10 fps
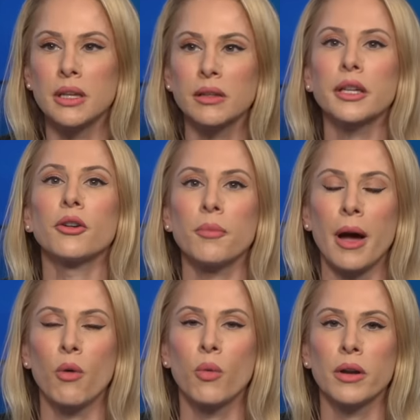clear
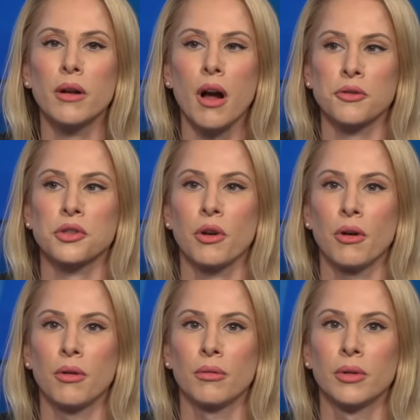about what
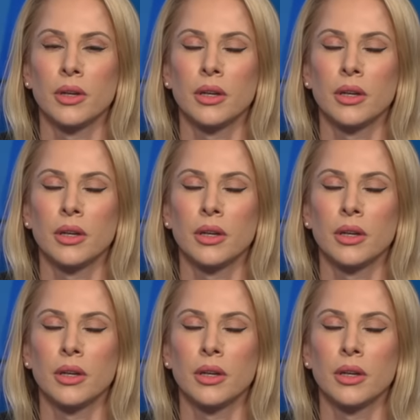Costco,